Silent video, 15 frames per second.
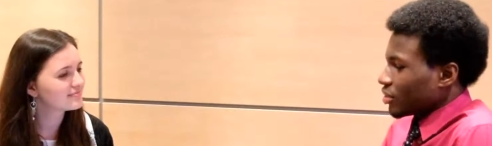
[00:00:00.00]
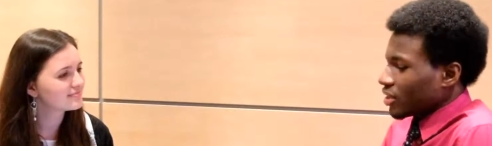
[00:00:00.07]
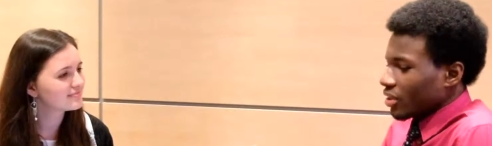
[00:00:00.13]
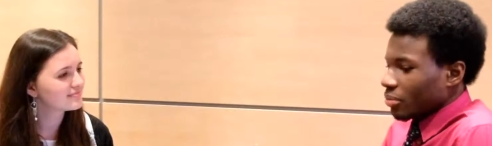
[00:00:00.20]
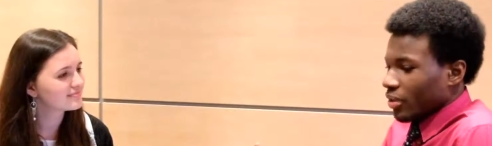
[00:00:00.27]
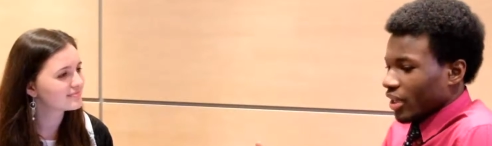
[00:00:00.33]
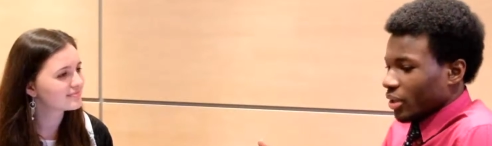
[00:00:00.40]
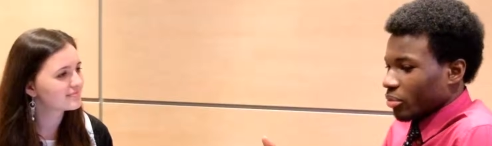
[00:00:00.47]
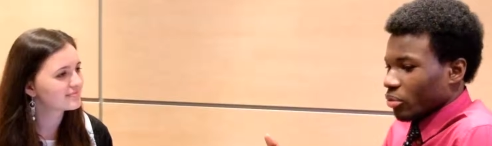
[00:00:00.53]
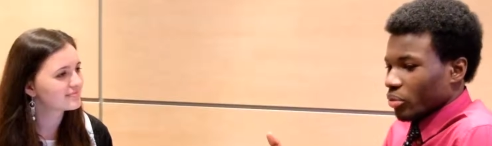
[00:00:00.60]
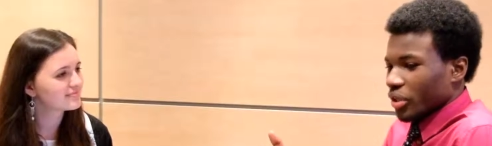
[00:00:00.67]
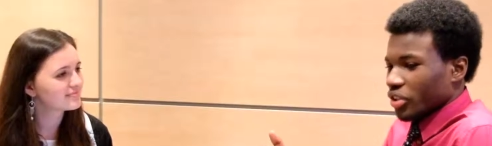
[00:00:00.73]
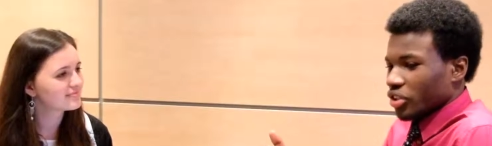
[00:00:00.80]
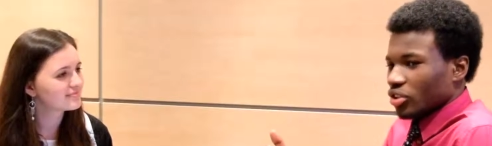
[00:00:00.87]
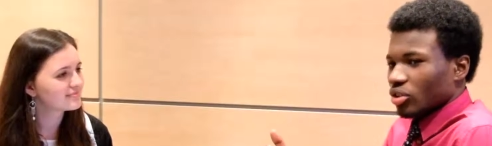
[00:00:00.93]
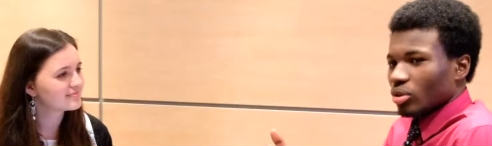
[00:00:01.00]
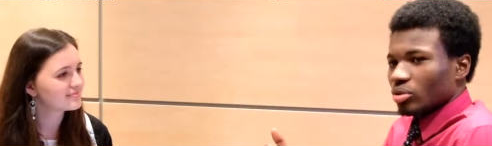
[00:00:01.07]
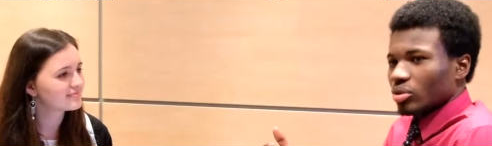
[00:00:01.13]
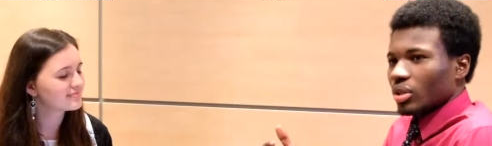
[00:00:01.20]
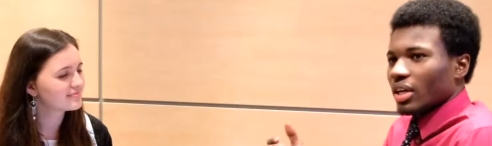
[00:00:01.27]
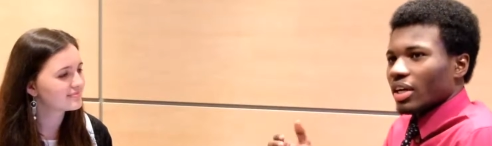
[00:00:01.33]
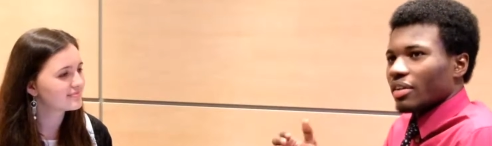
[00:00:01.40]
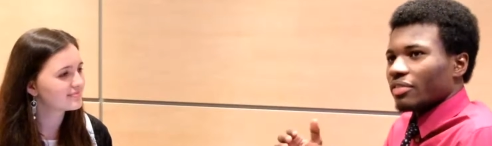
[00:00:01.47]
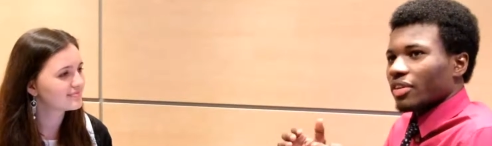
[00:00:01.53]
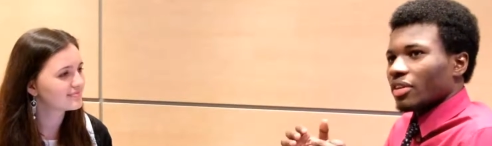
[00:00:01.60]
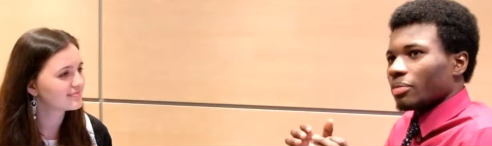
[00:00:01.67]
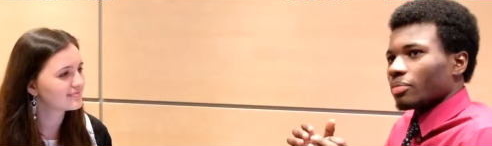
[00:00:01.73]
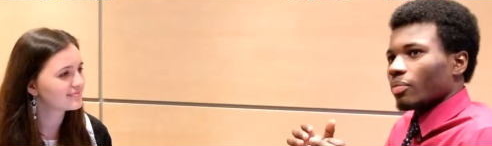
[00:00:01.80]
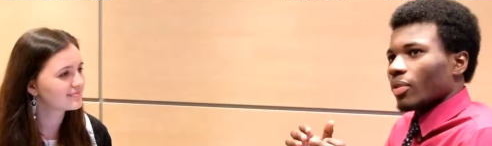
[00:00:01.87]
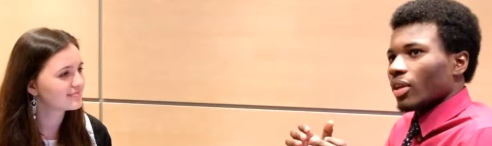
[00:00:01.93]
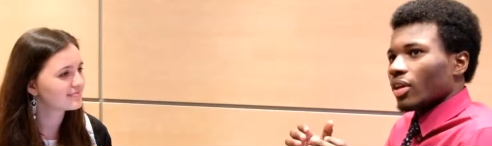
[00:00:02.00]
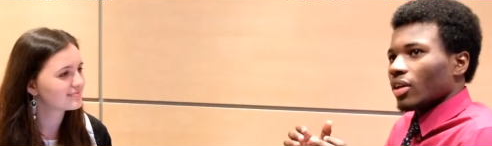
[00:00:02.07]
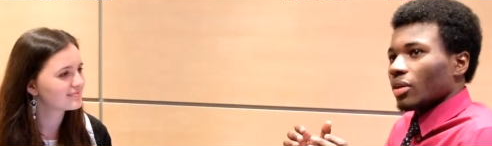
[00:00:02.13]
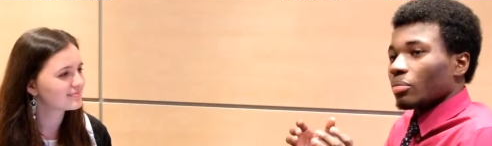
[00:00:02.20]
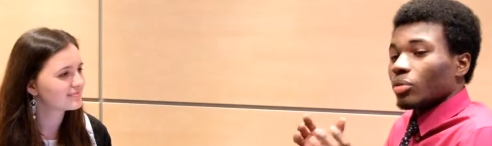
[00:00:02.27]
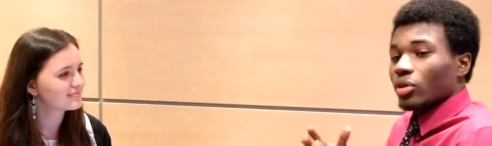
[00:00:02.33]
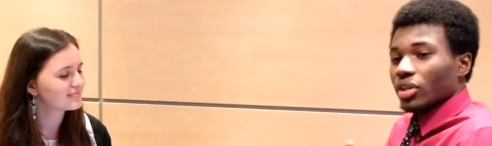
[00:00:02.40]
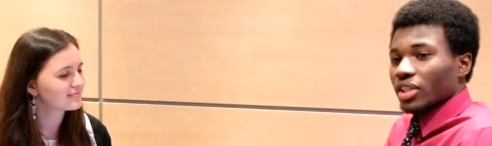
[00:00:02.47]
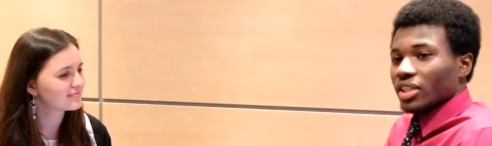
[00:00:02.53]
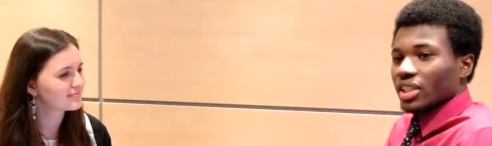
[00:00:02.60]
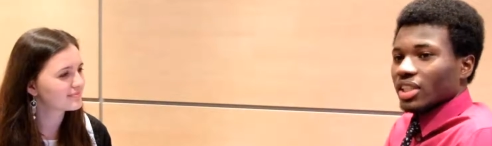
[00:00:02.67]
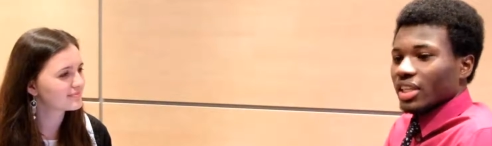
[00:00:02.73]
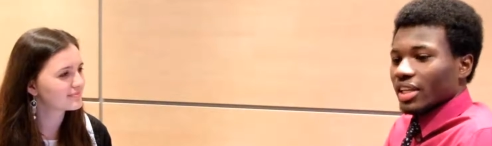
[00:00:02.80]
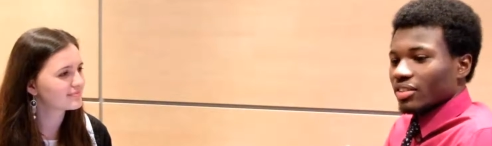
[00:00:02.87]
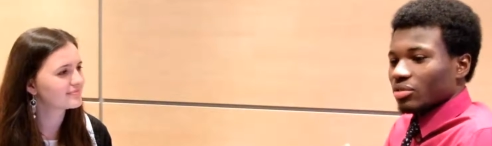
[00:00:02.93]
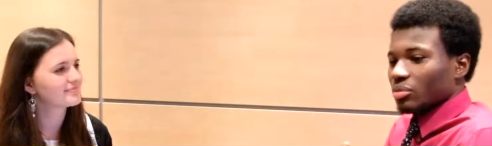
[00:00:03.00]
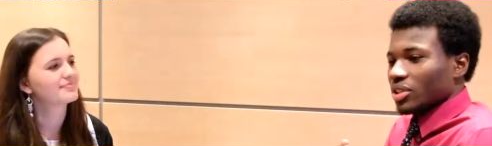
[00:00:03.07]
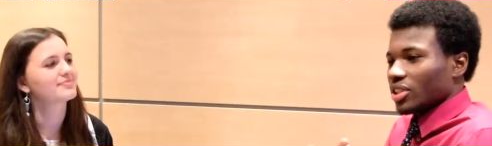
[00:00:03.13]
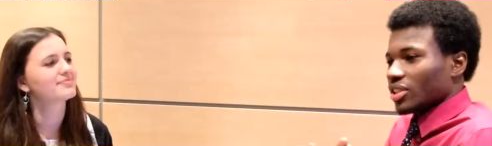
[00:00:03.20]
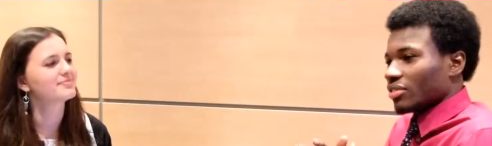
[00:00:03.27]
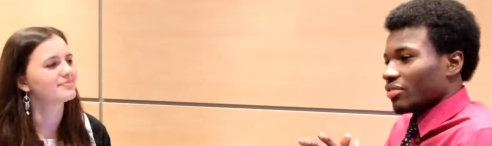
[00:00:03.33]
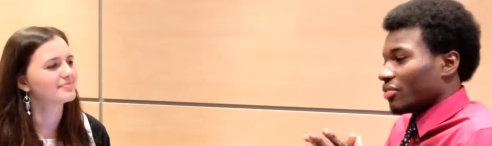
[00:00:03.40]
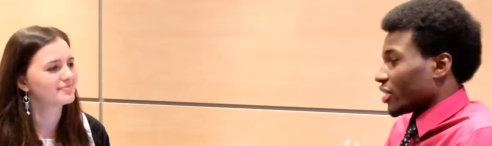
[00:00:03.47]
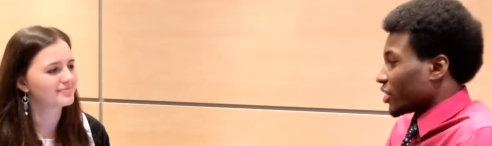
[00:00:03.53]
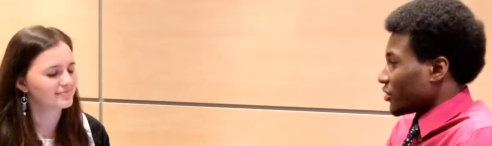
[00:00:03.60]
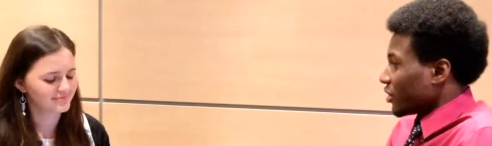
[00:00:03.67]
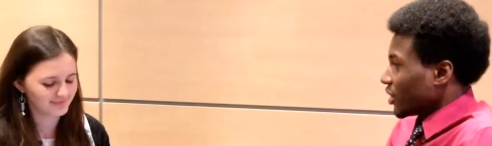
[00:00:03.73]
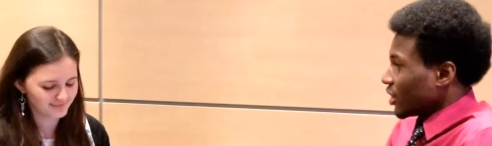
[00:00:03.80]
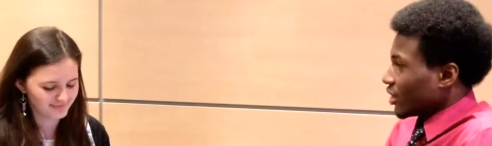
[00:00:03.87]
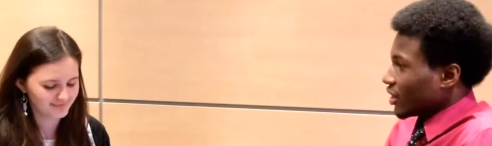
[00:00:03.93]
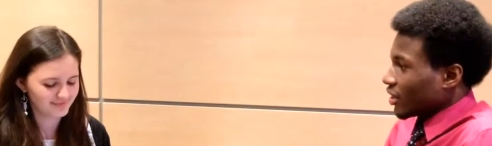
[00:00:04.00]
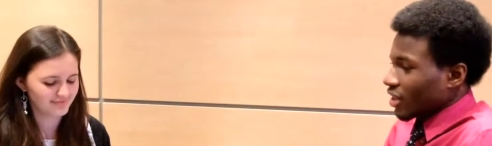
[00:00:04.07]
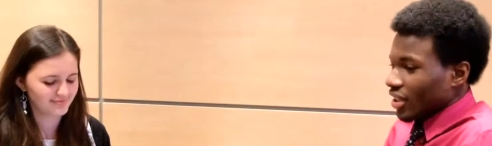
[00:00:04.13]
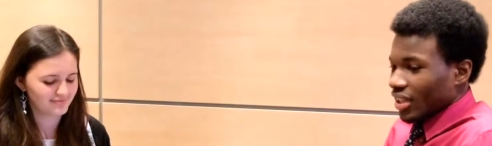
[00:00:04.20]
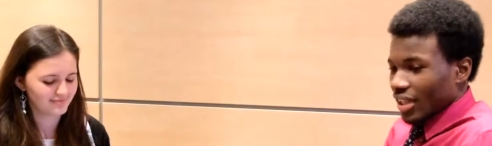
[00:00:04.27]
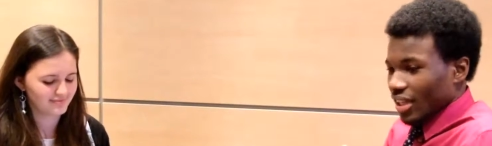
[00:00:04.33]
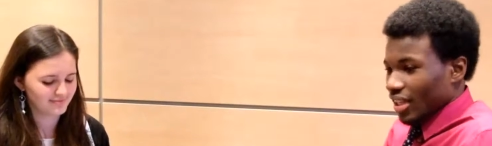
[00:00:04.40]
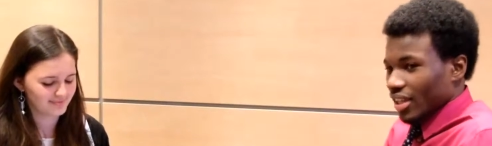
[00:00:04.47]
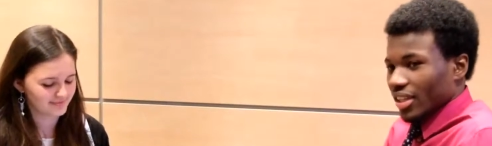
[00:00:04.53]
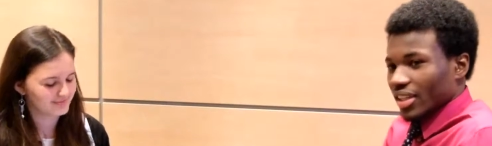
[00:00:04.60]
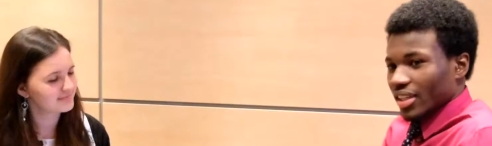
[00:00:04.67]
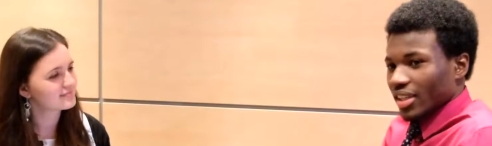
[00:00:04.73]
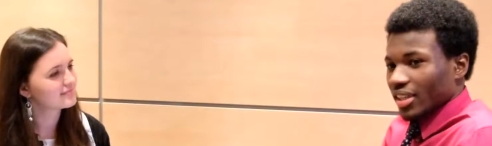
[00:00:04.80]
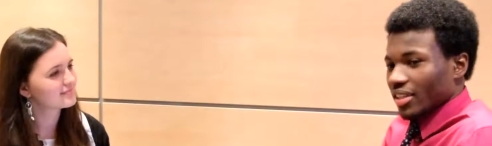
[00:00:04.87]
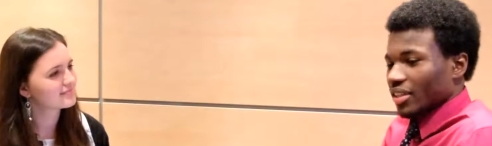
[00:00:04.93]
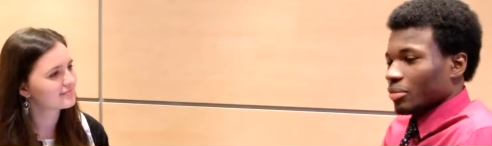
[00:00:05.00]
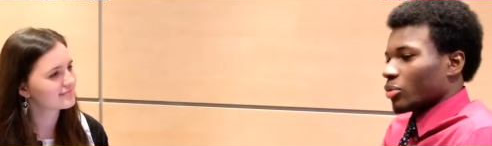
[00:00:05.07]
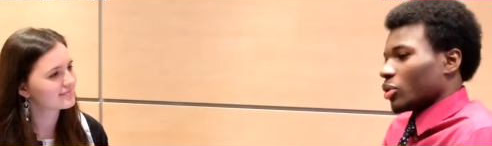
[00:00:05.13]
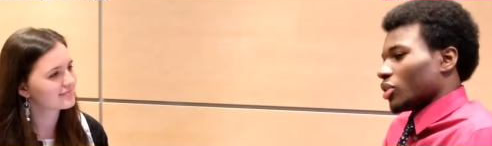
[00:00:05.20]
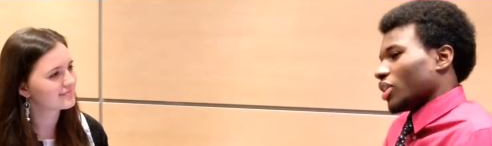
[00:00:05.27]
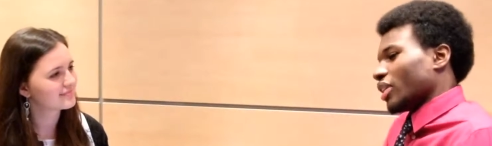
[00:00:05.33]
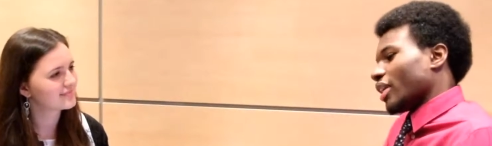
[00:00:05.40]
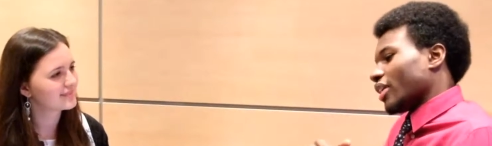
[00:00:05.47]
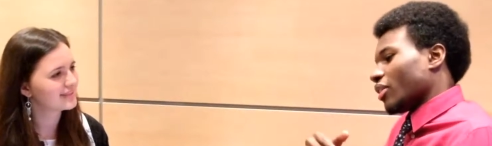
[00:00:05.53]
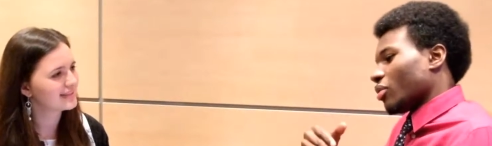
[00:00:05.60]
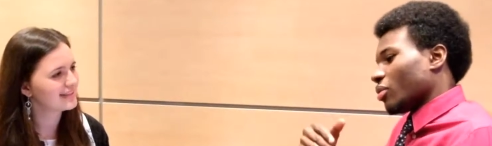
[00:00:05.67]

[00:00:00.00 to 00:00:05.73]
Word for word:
Speaker 1: read the Bible when you know you have um, a morning class, which mm-hmm. is very early in the morning and